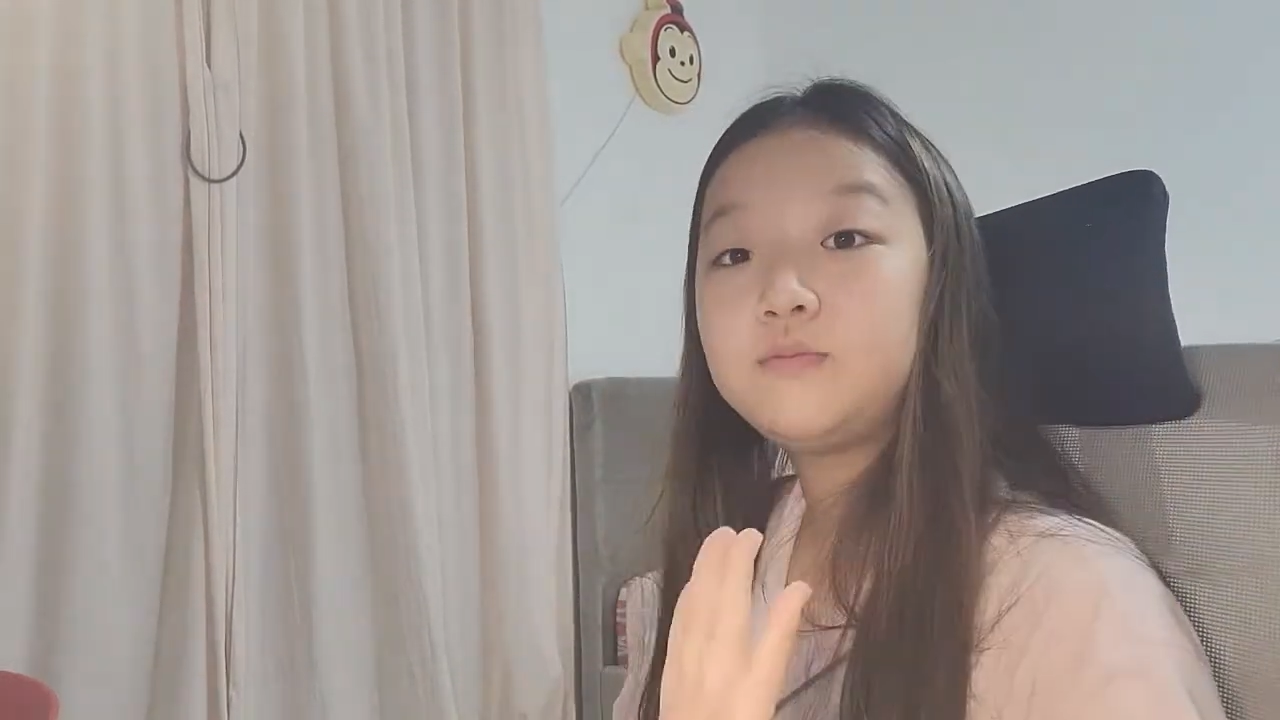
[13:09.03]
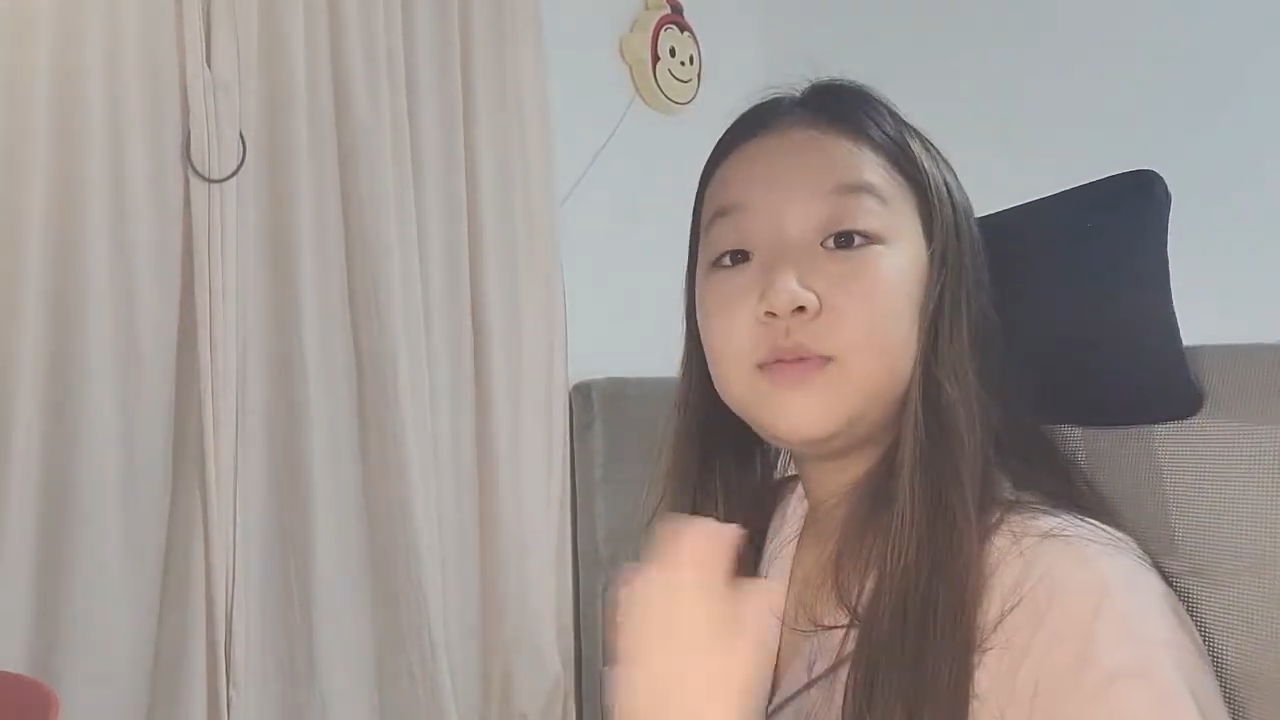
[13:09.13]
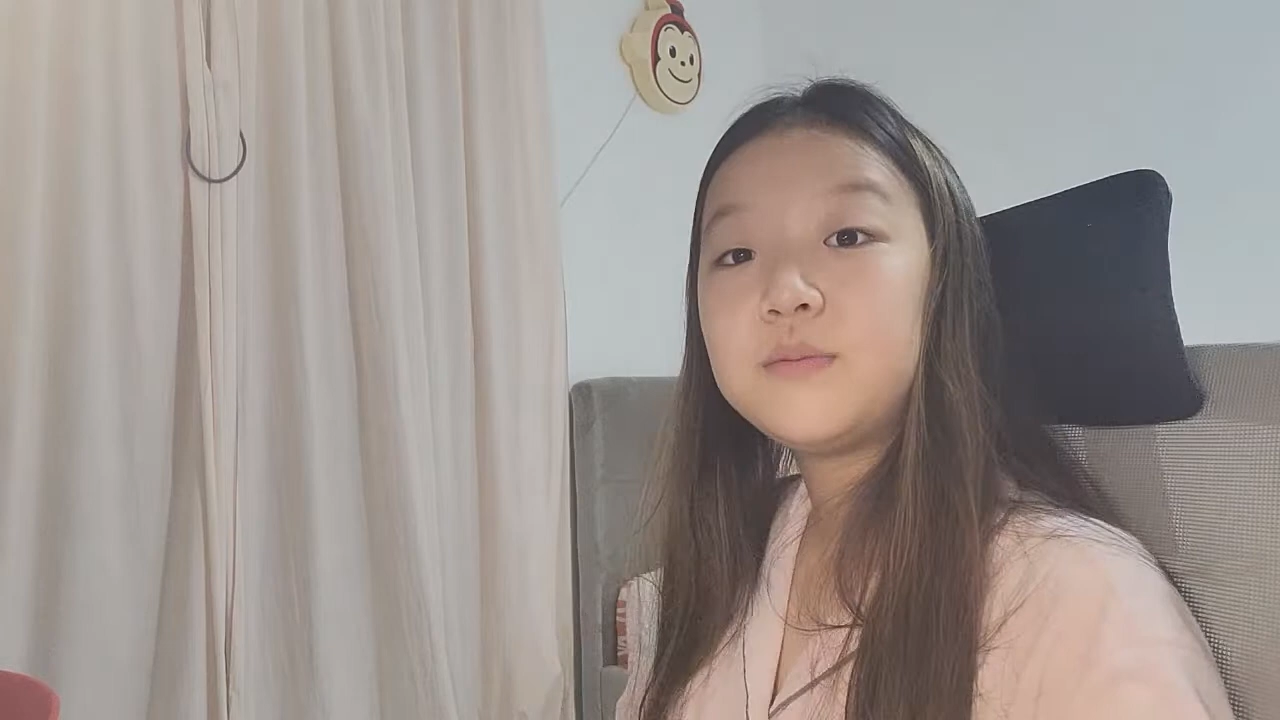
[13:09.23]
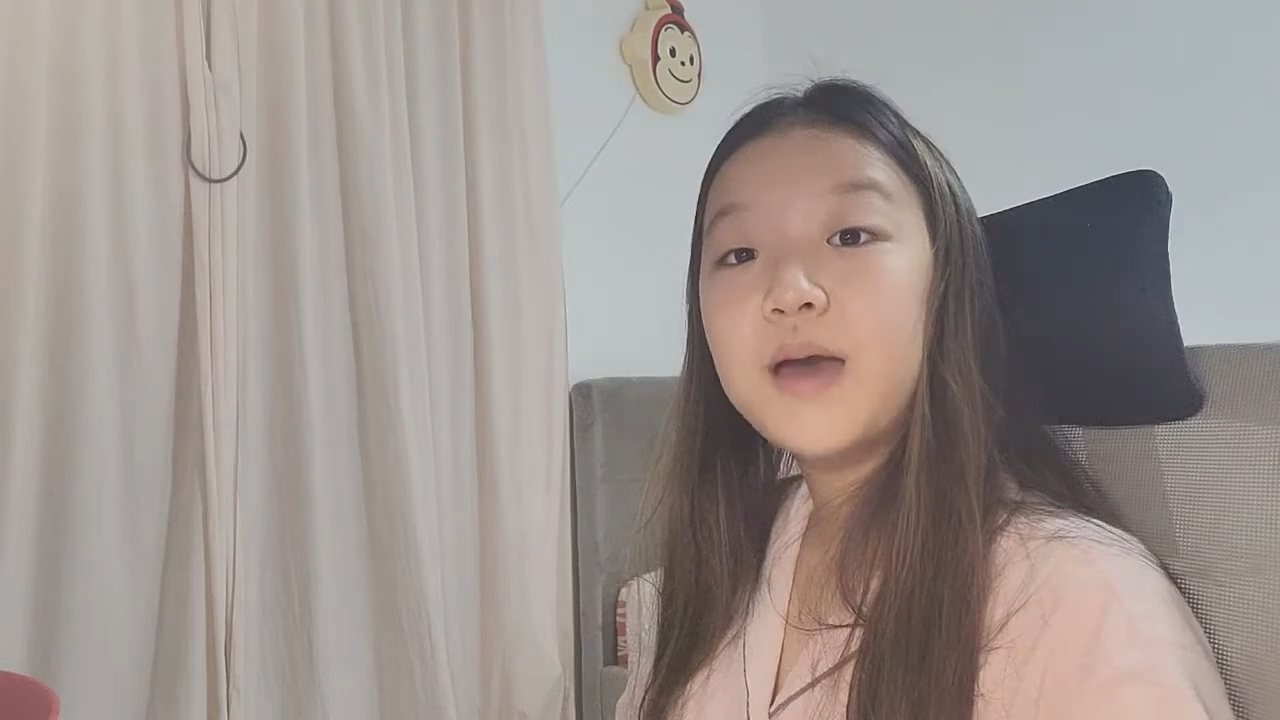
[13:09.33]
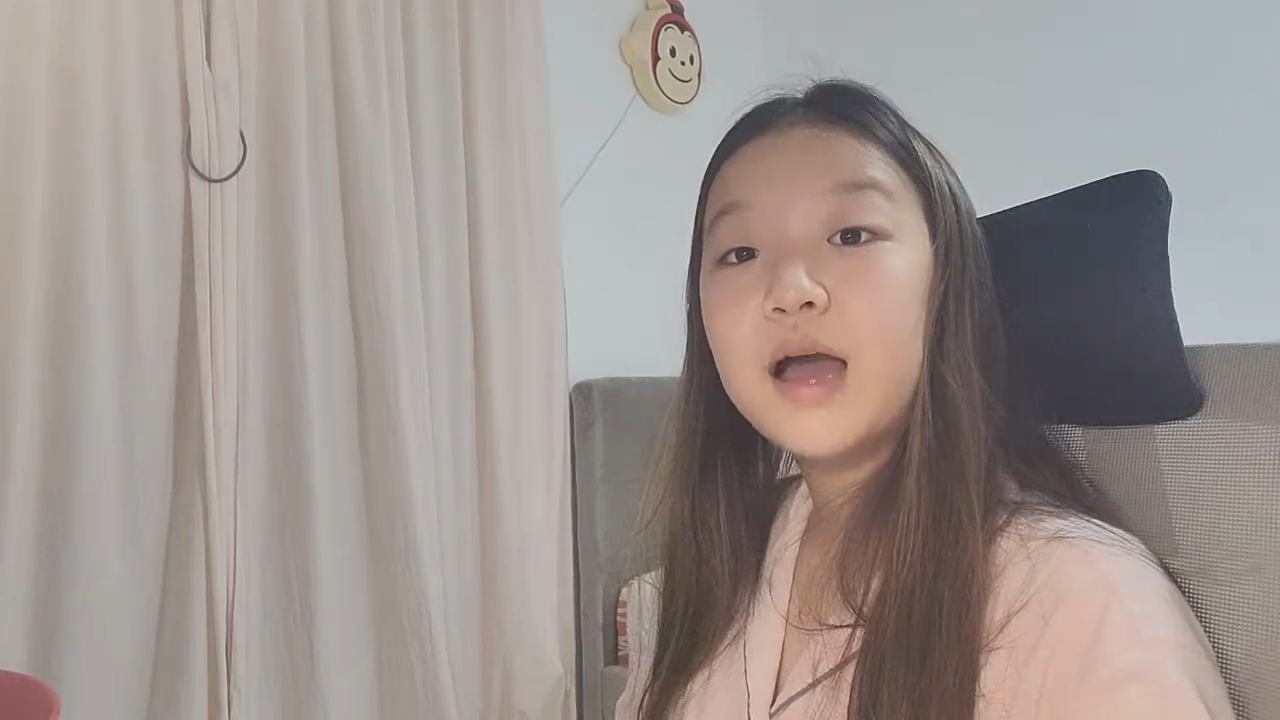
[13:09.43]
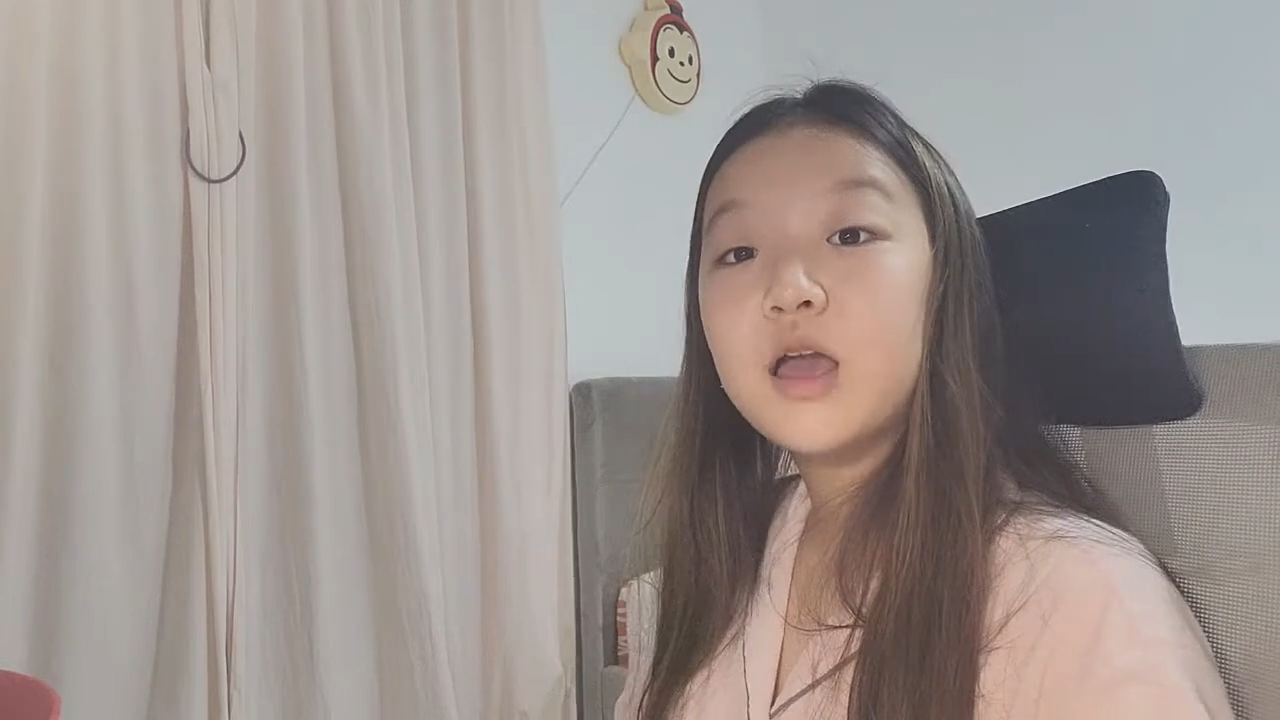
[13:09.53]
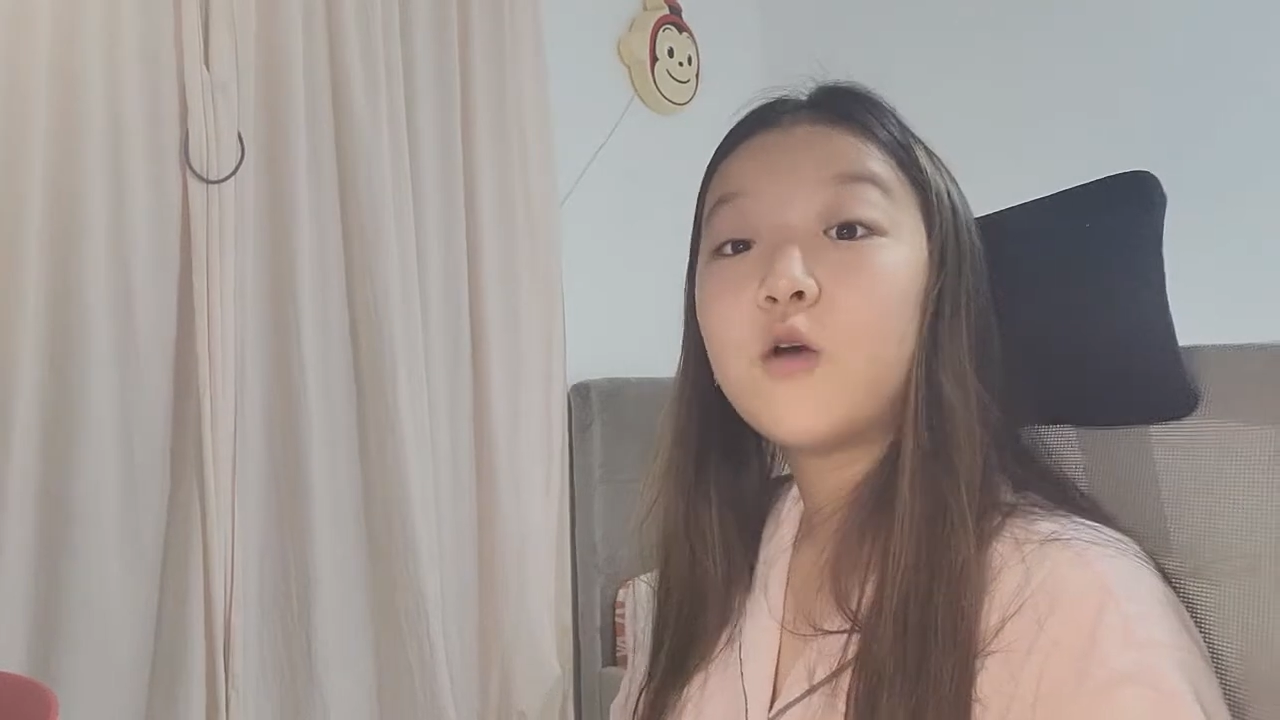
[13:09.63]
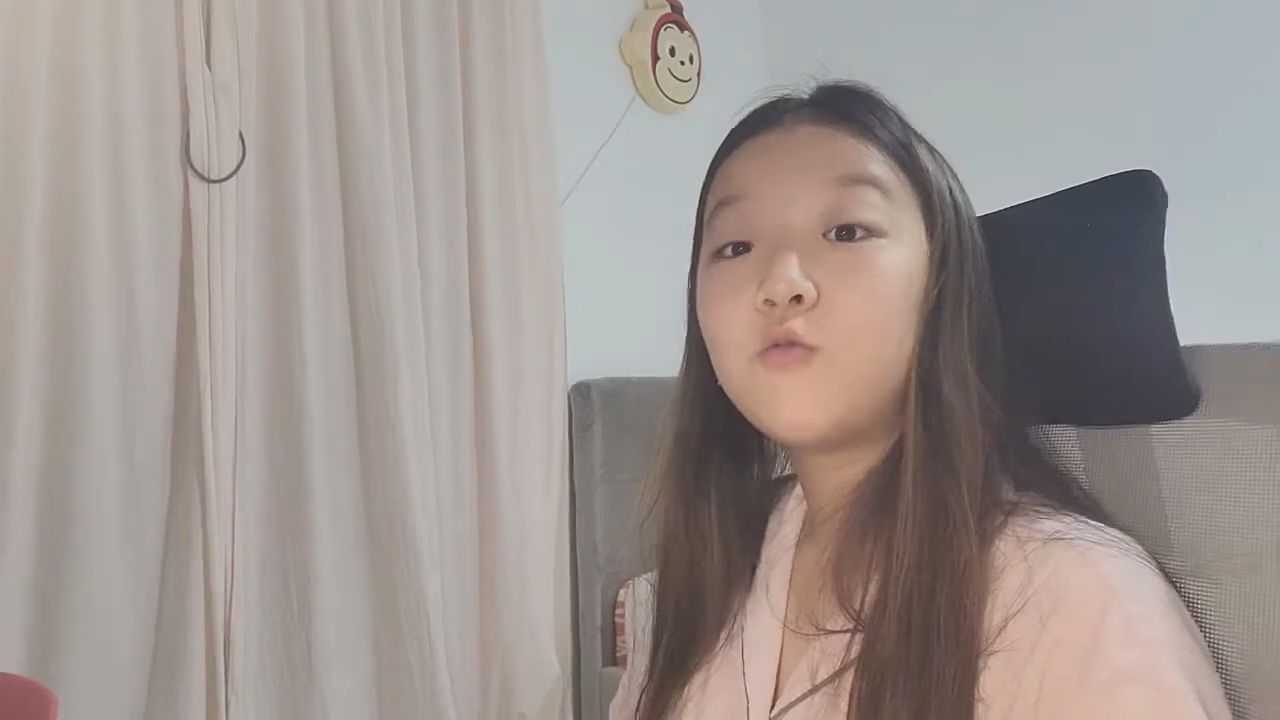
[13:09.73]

be back